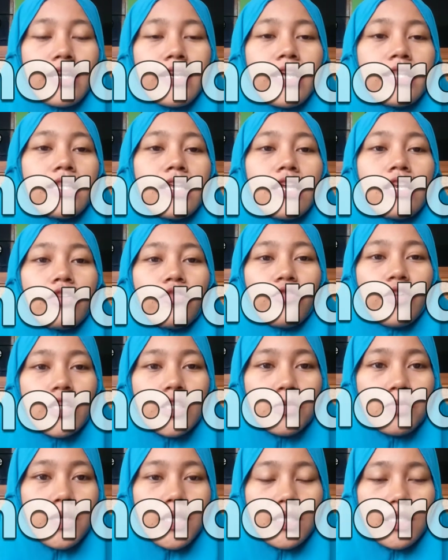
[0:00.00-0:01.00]
That in
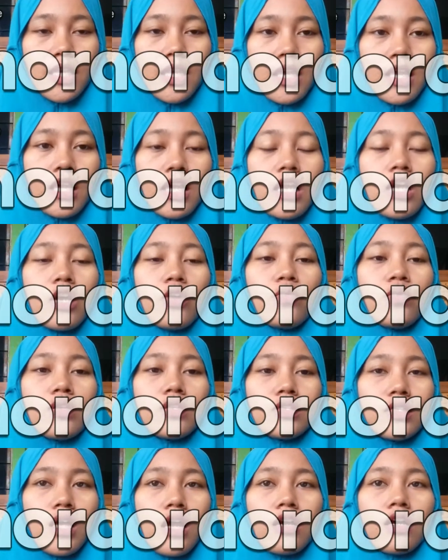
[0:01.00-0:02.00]
first meeting we
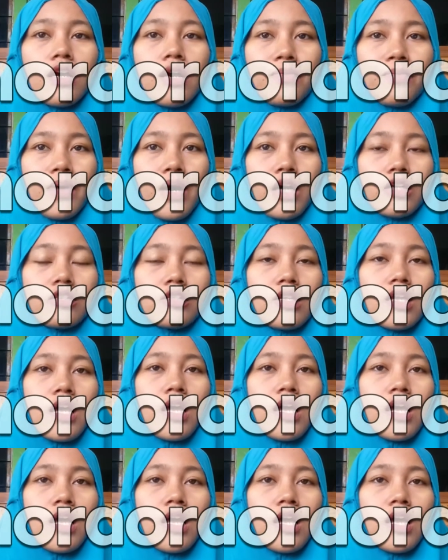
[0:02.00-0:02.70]
talk about